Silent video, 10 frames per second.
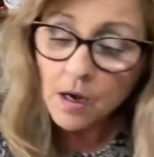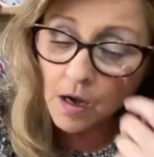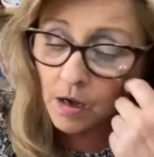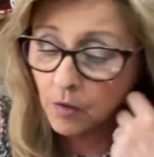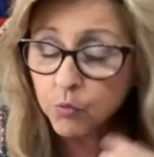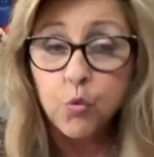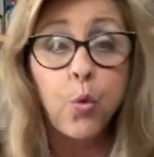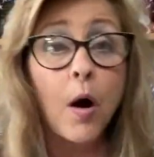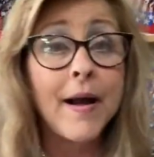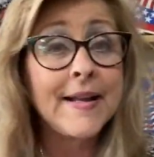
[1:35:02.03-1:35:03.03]
All
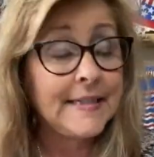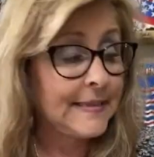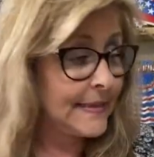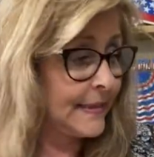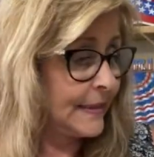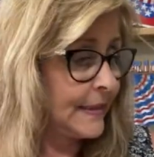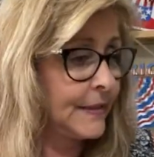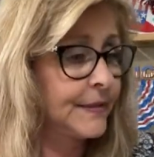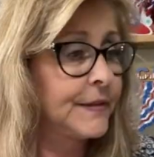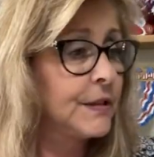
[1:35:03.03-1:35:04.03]
right.
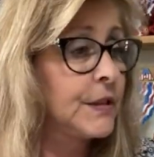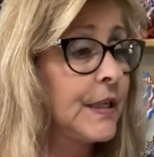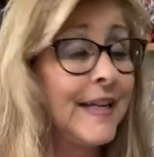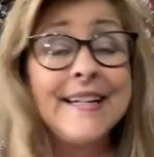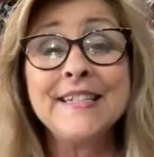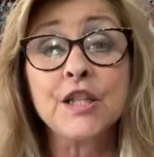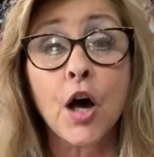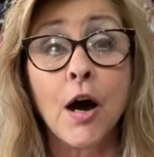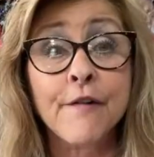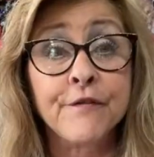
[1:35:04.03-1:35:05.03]
It is
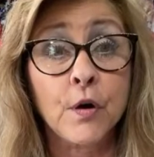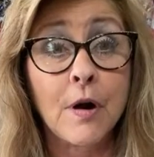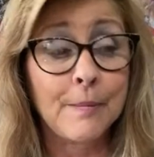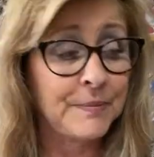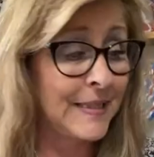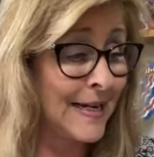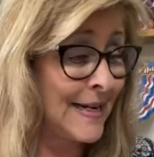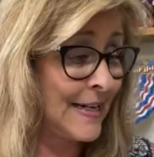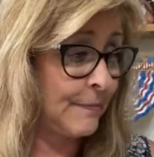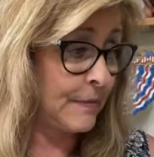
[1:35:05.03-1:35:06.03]
offer up
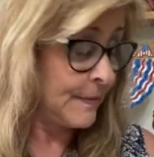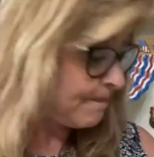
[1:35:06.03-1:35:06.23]
time.